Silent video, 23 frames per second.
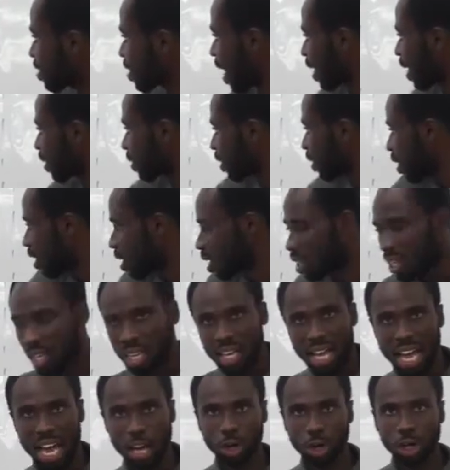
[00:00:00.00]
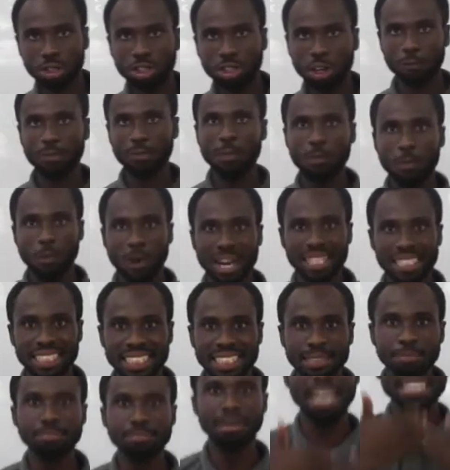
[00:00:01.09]
that a lot of people are
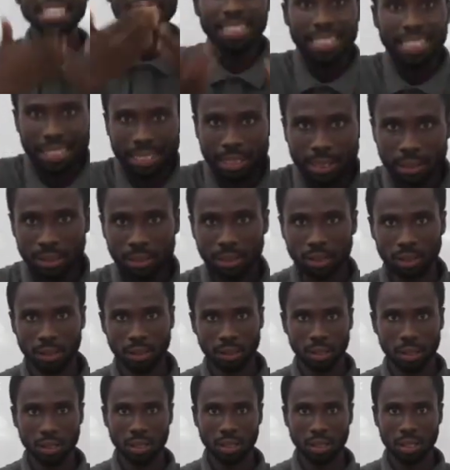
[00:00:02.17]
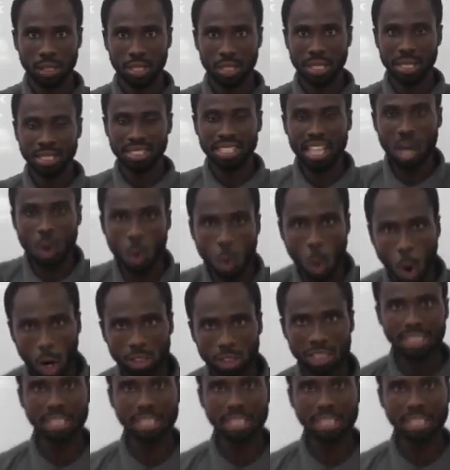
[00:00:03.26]
demanding. They want